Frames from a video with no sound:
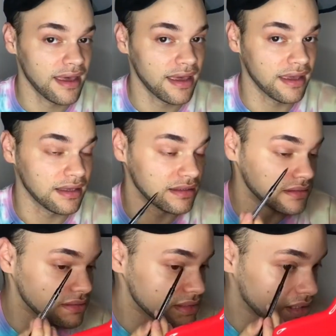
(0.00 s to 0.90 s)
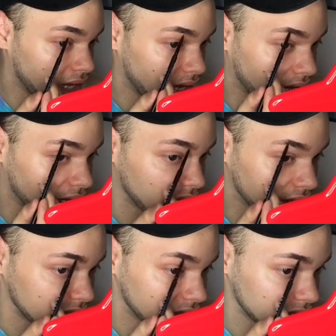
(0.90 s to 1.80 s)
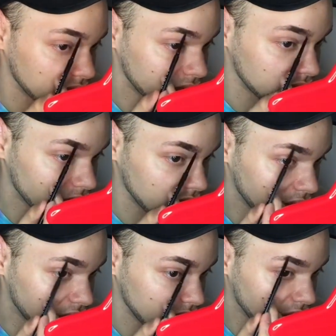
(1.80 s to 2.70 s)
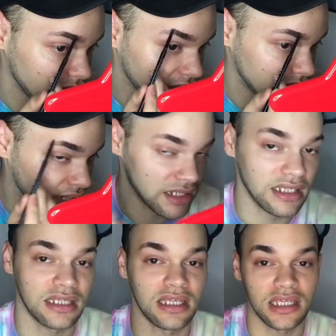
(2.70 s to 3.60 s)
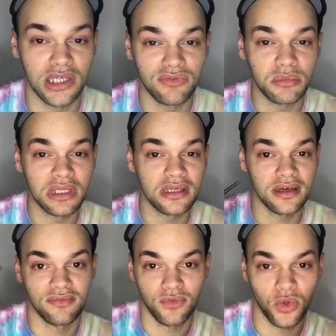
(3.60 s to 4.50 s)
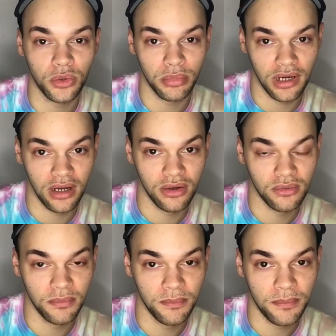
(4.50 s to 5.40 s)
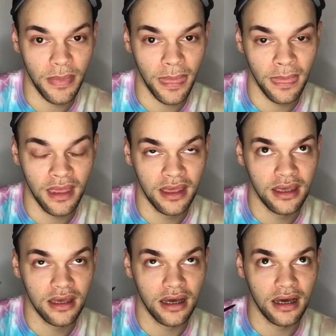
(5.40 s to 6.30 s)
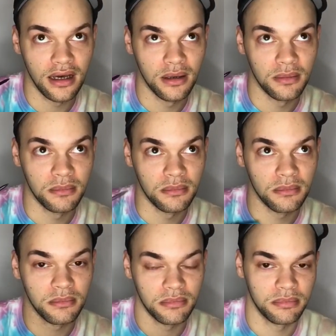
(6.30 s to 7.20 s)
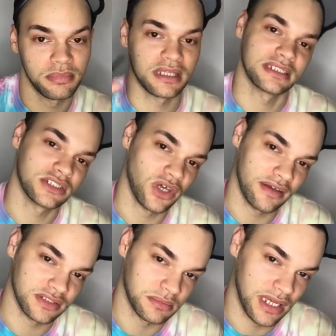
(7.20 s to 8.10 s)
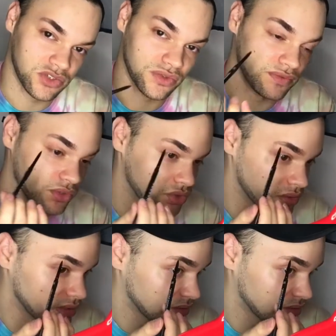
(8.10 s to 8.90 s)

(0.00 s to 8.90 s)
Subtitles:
And I like that it can give me a fuller brow, but it still has some natural feel to it.